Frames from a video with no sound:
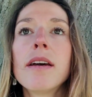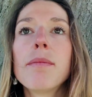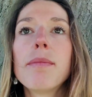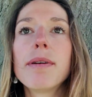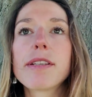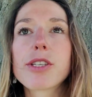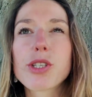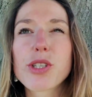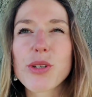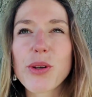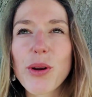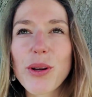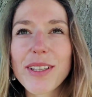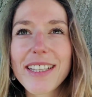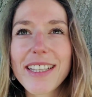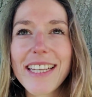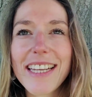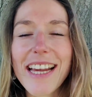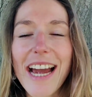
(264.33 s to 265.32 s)
But
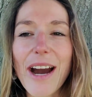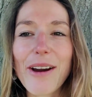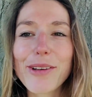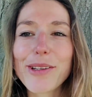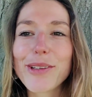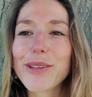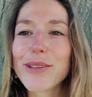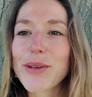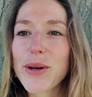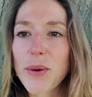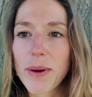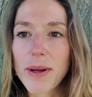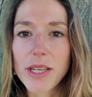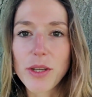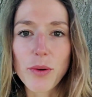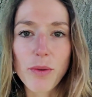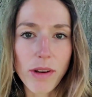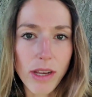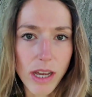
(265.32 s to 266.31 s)
shortly, how do you know
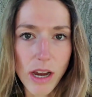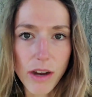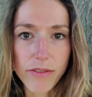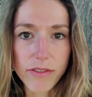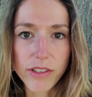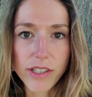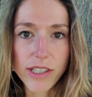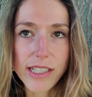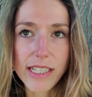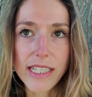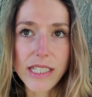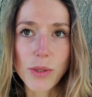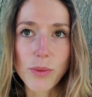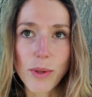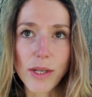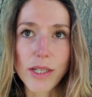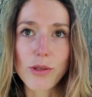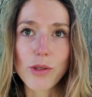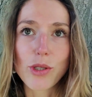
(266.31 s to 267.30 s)
when you're recovered is
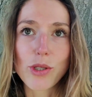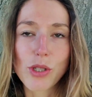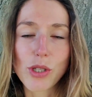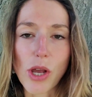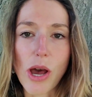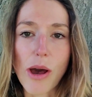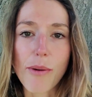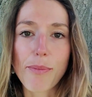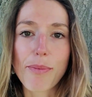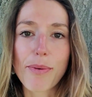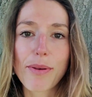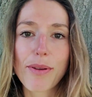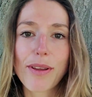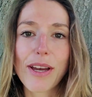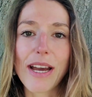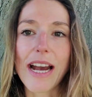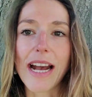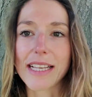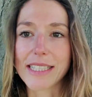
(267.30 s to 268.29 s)
when you stop
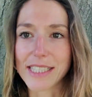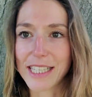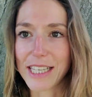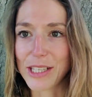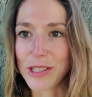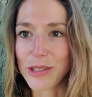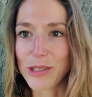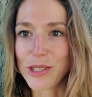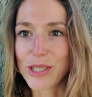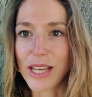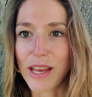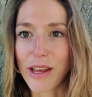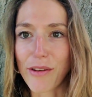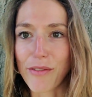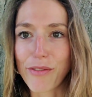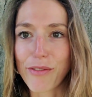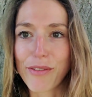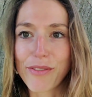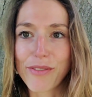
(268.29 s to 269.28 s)
asking
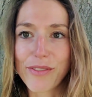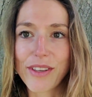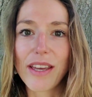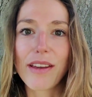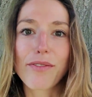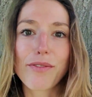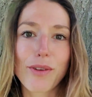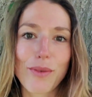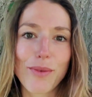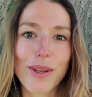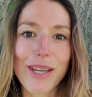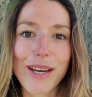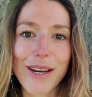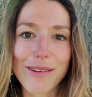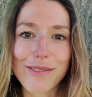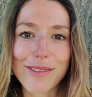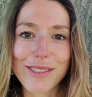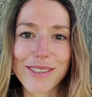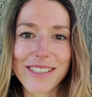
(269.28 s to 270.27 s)
yourself if you're
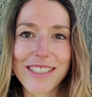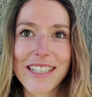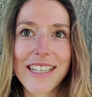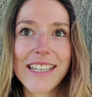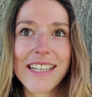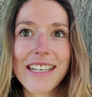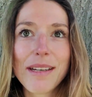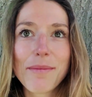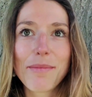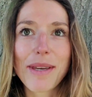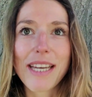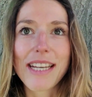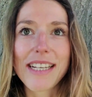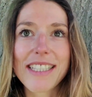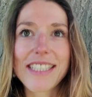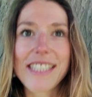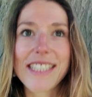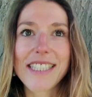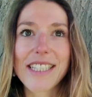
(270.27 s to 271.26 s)
recovered.
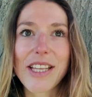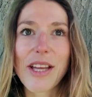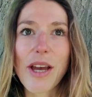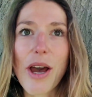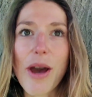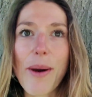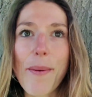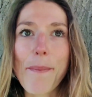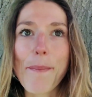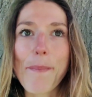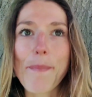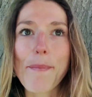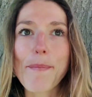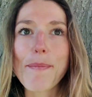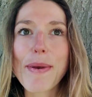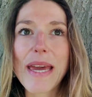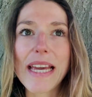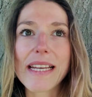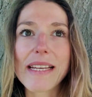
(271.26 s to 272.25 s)
Because a
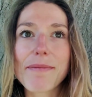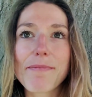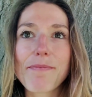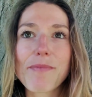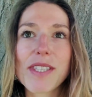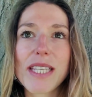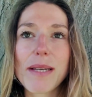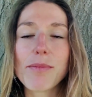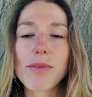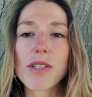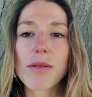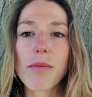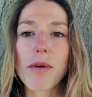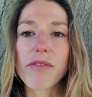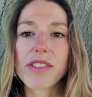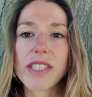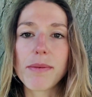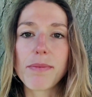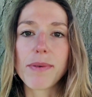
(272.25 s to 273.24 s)
big symptom
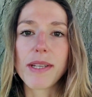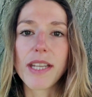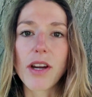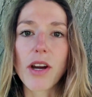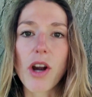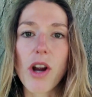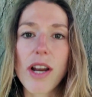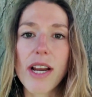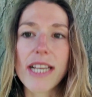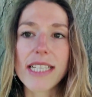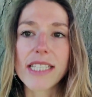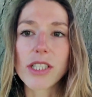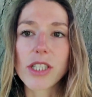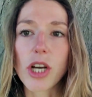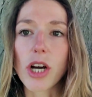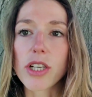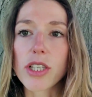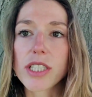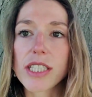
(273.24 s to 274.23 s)
of DPDR is
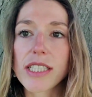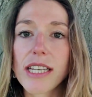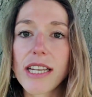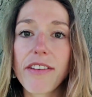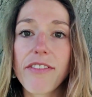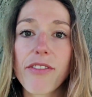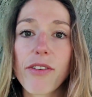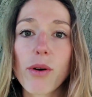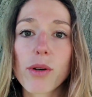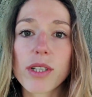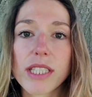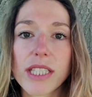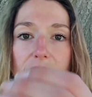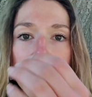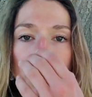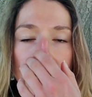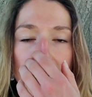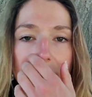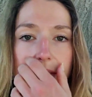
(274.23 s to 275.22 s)
constantly
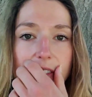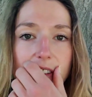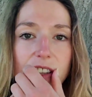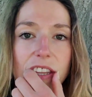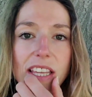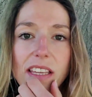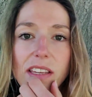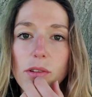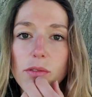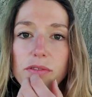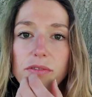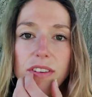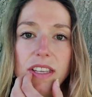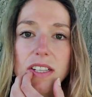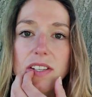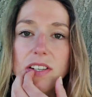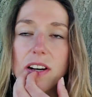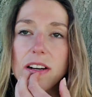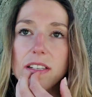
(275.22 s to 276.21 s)
focusing on everything you
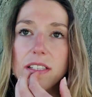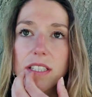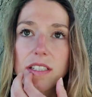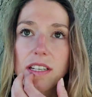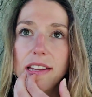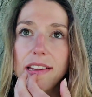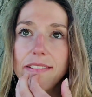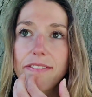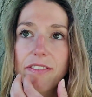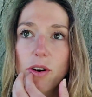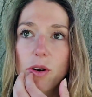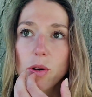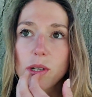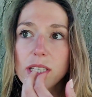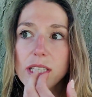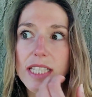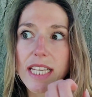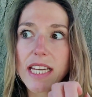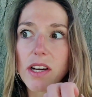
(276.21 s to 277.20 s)
feel, constantly
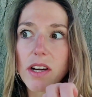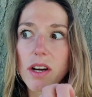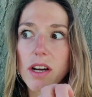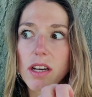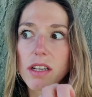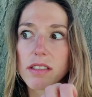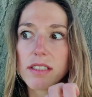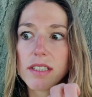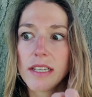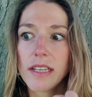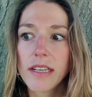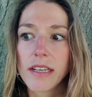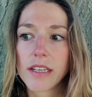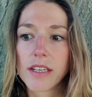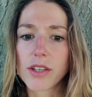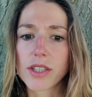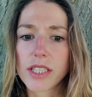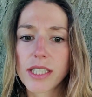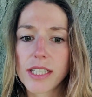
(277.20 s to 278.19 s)
focusing on
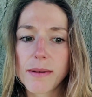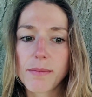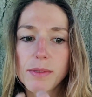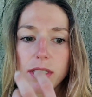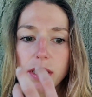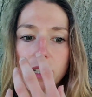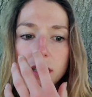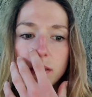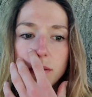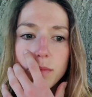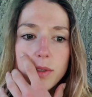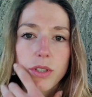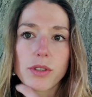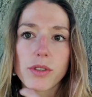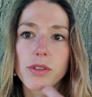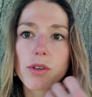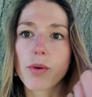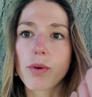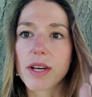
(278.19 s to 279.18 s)
your symptoms,
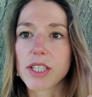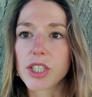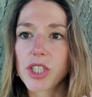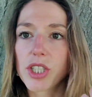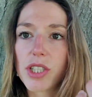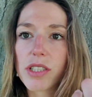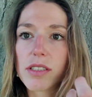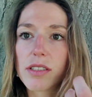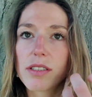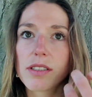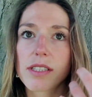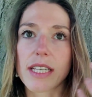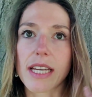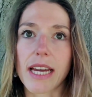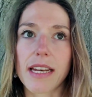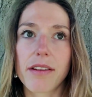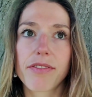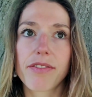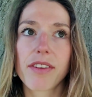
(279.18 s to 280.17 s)
your questions,
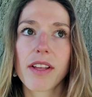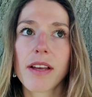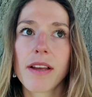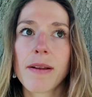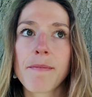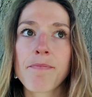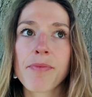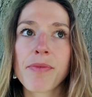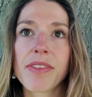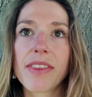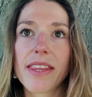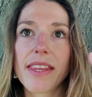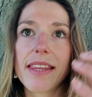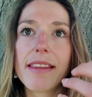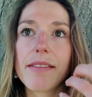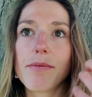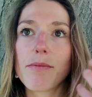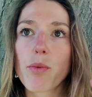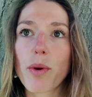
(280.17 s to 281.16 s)
kind of
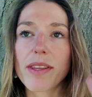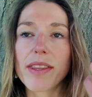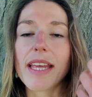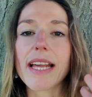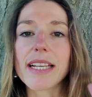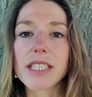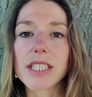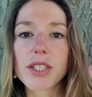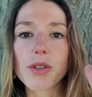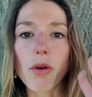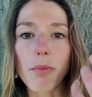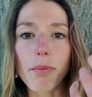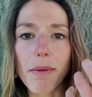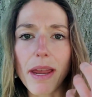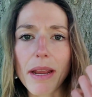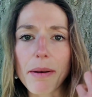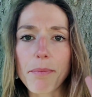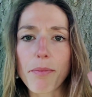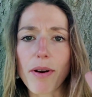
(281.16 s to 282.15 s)
when that is your
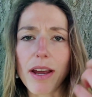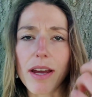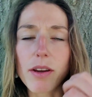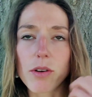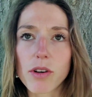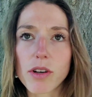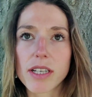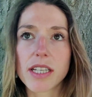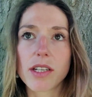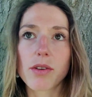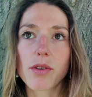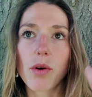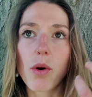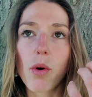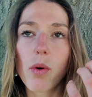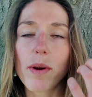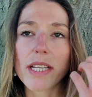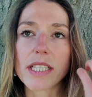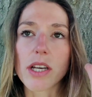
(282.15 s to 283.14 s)
main priority, you're
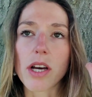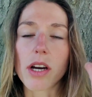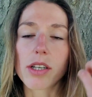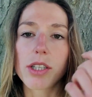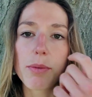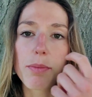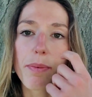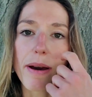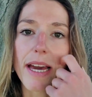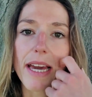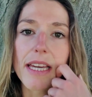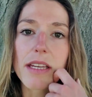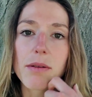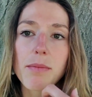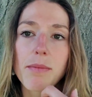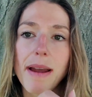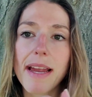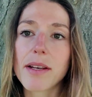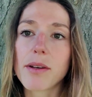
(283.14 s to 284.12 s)
always occupying
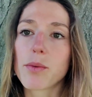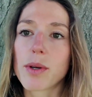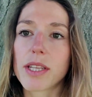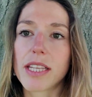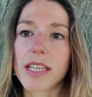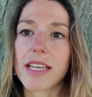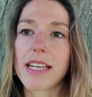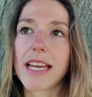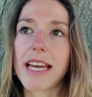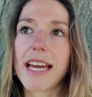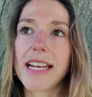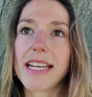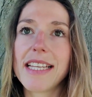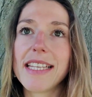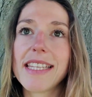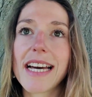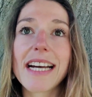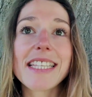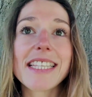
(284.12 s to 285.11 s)
your mind with it. And
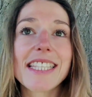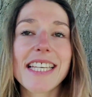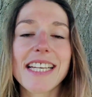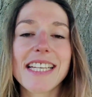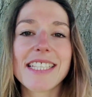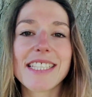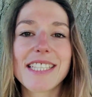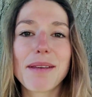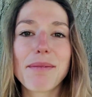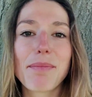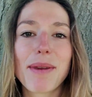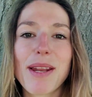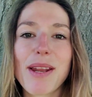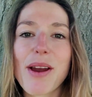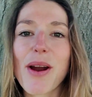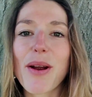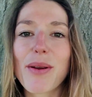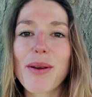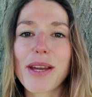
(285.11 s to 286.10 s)
in that sense,
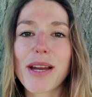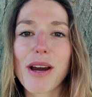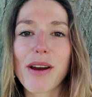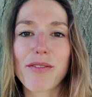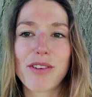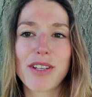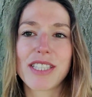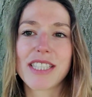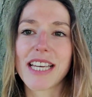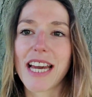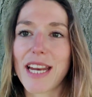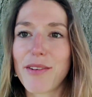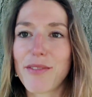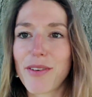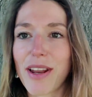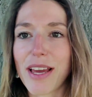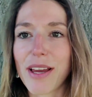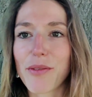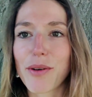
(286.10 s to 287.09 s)
DPDR recovery is kind
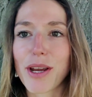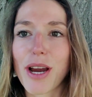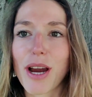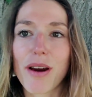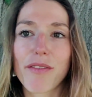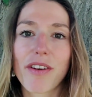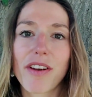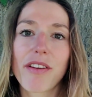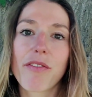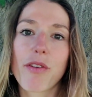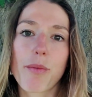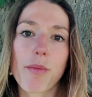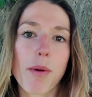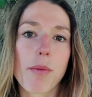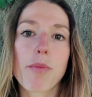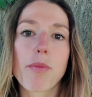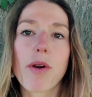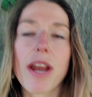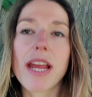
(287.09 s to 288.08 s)
of like recovering from
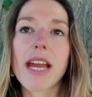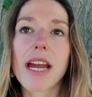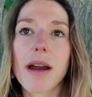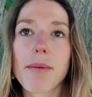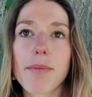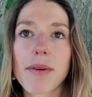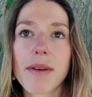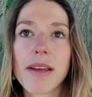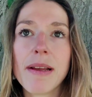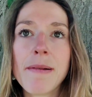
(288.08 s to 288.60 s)
a breakup.